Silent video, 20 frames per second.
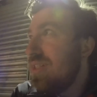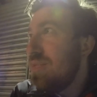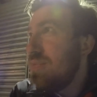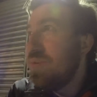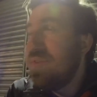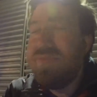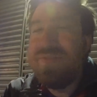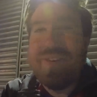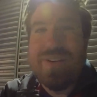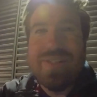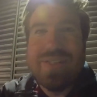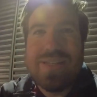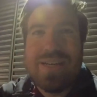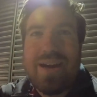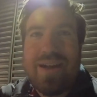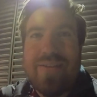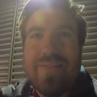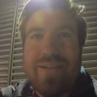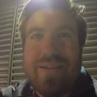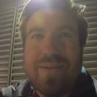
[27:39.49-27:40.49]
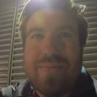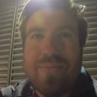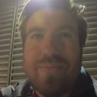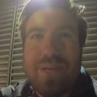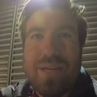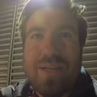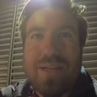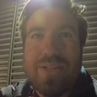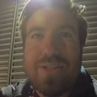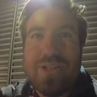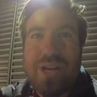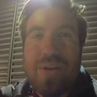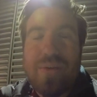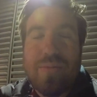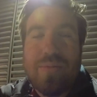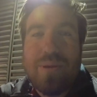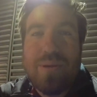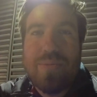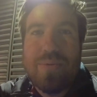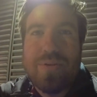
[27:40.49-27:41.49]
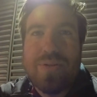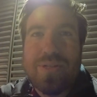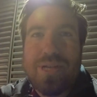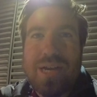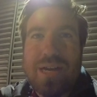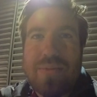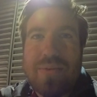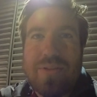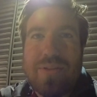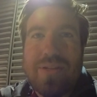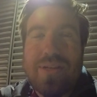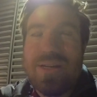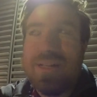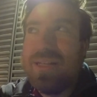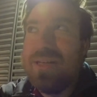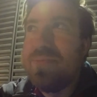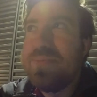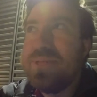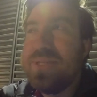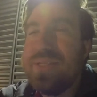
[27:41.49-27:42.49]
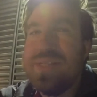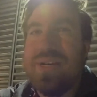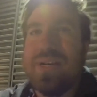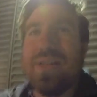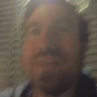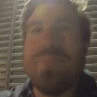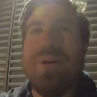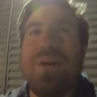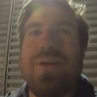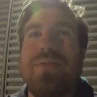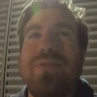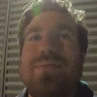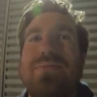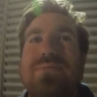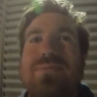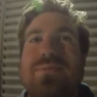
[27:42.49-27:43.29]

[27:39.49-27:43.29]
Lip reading: It's been fun to kind of like meet and chat with people, talk about the Eclipse, talk about